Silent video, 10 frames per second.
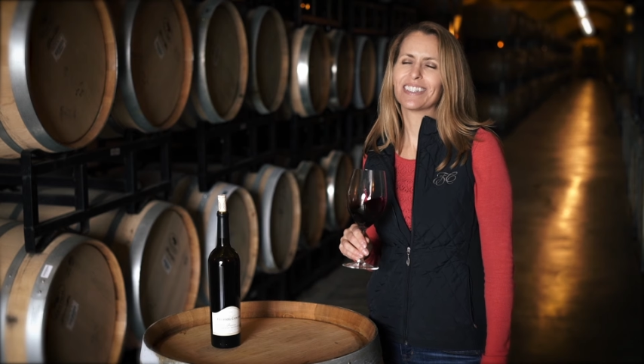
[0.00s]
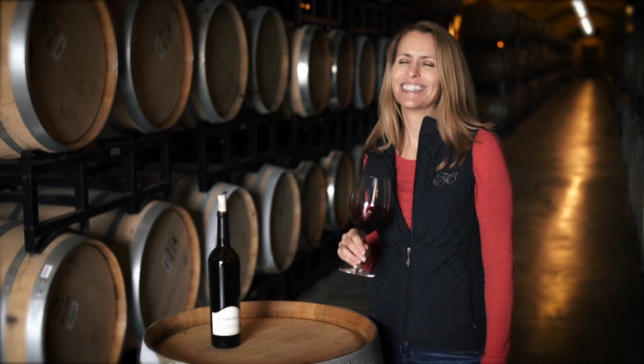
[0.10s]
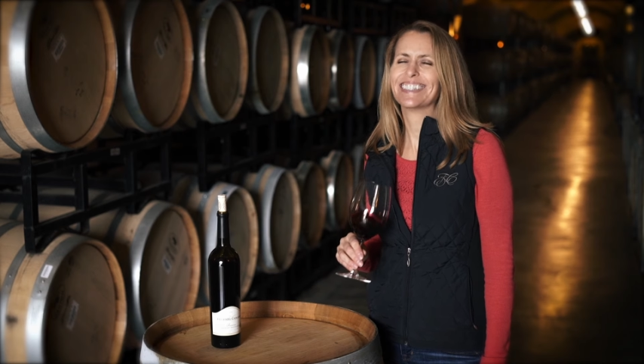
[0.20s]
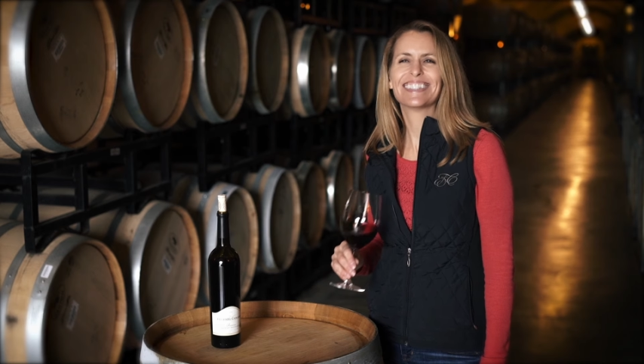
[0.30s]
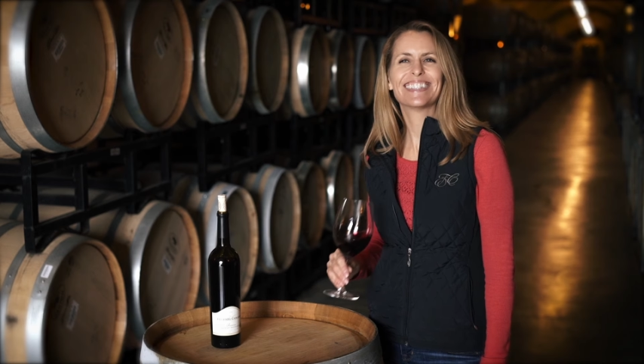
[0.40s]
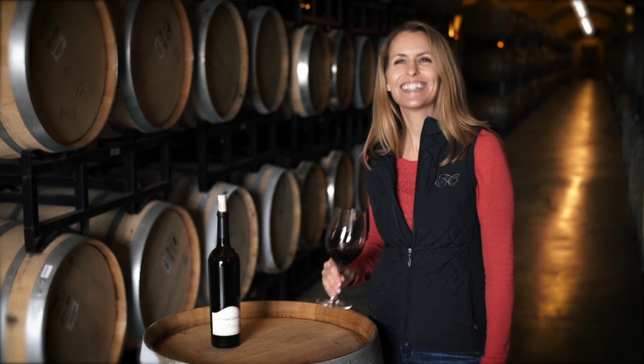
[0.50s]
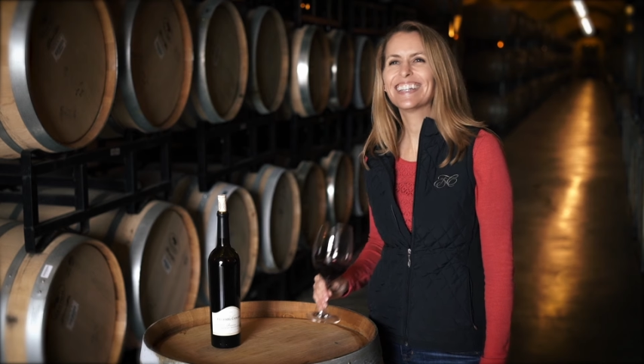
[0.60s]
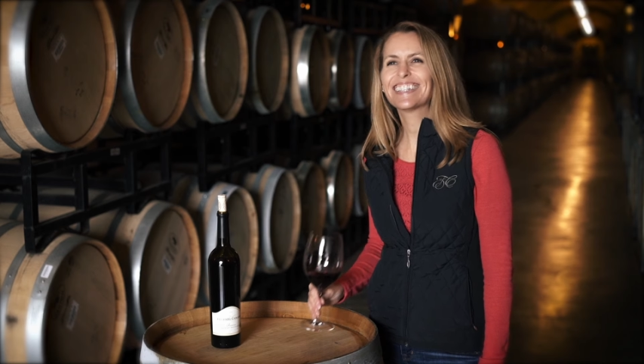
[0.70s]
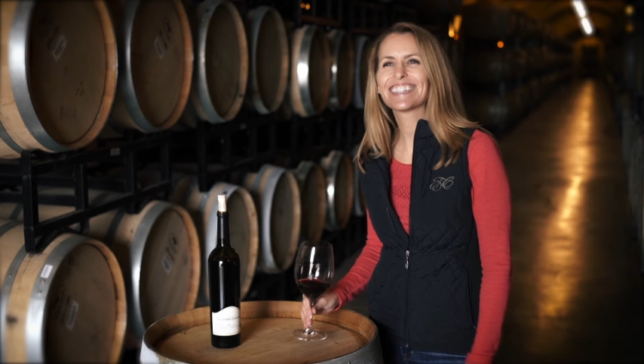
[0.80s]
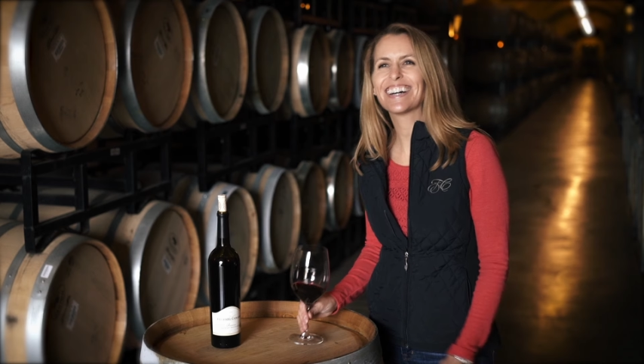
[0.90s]
Oh,
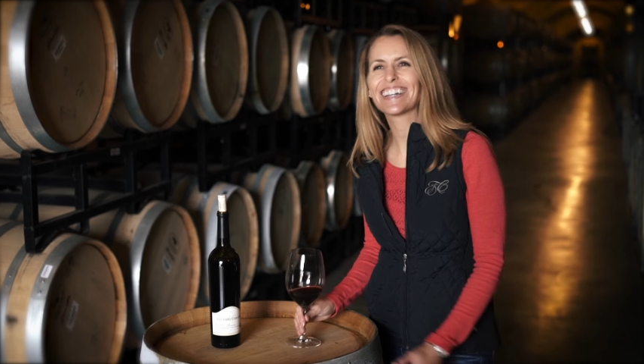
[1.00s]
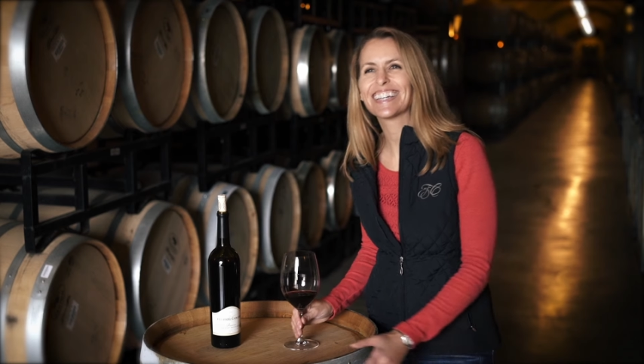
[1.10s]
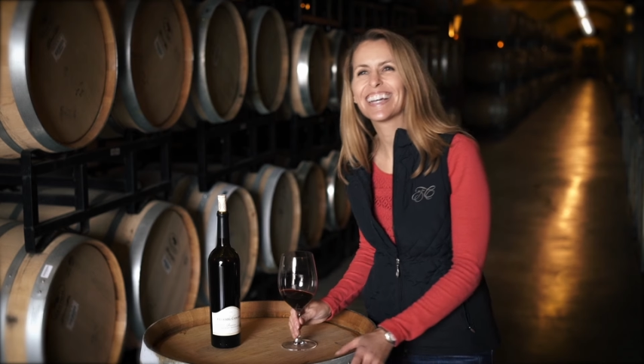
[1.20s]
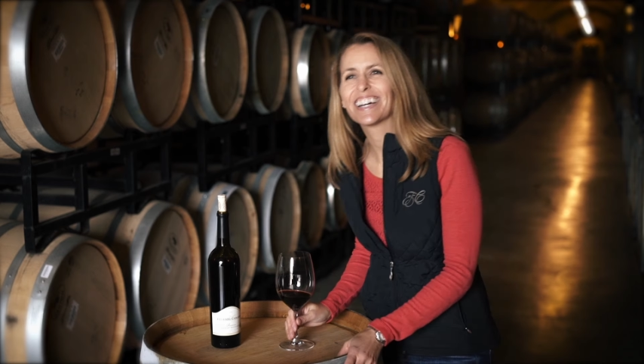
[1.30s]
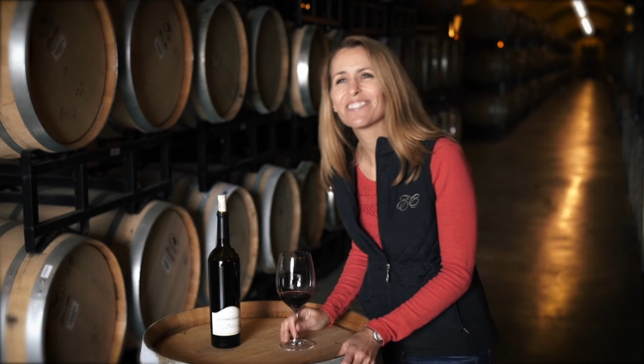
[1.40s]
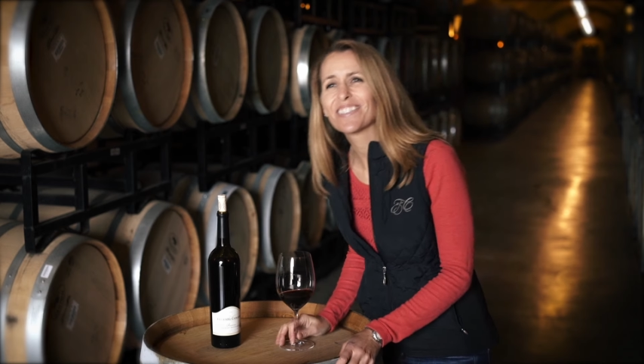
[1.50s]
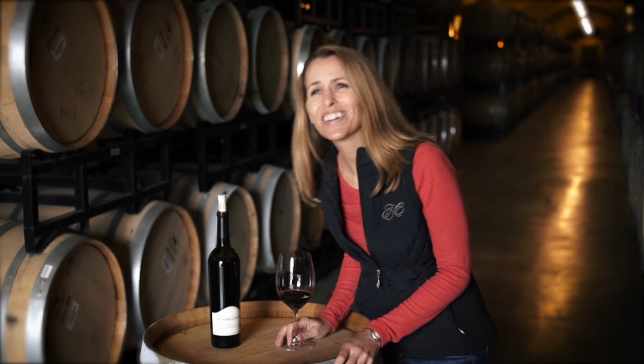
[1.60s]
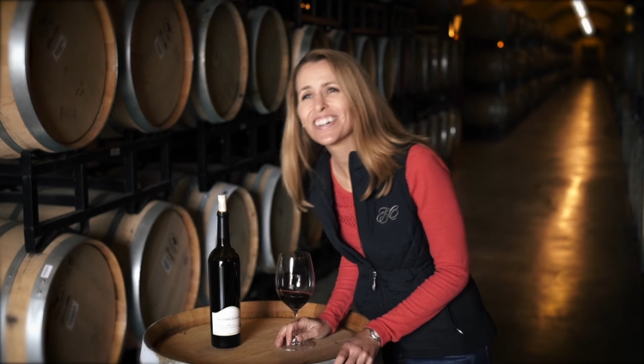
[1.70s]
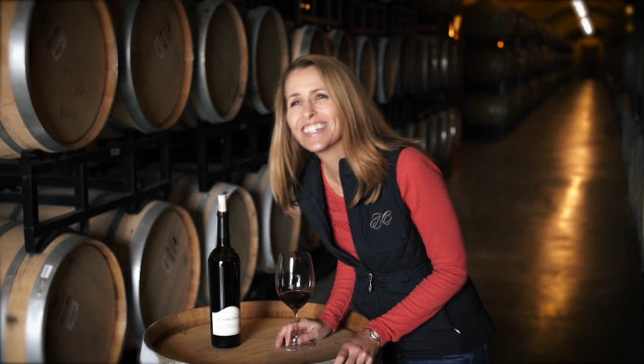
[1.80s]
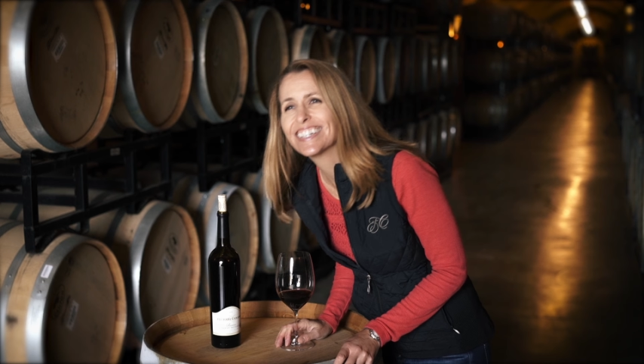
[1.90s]
he does not eat
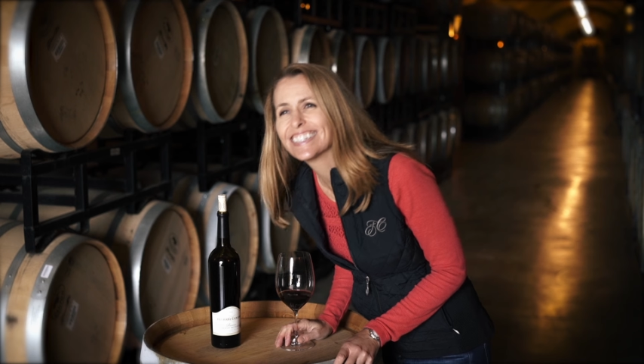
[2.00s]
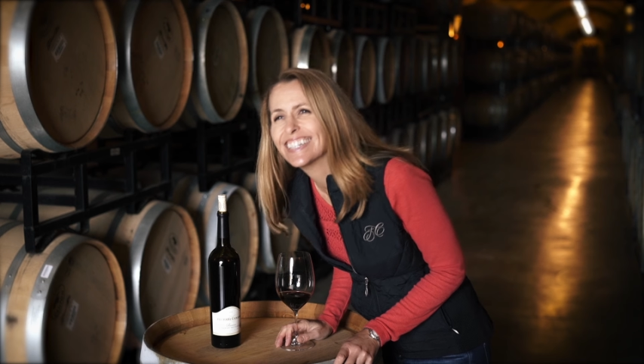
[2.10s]
hamburgers.